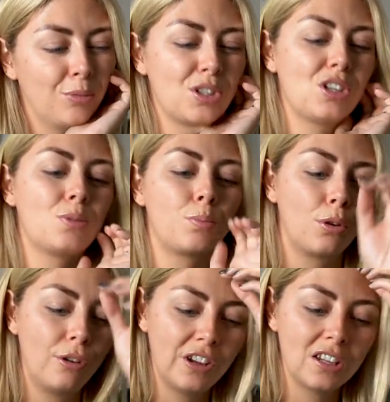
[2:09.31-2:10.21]
which is
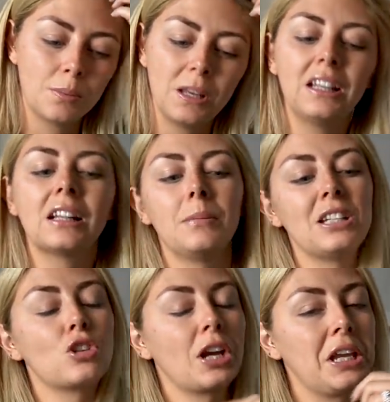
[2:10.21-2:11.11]
proving to be a little
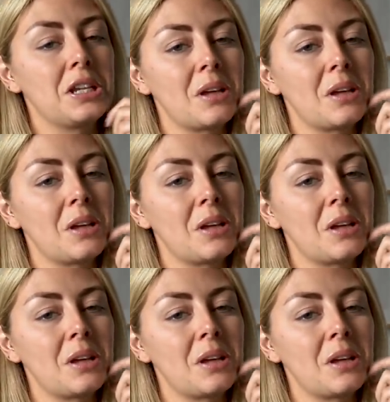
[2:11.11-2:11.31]
bit tricky.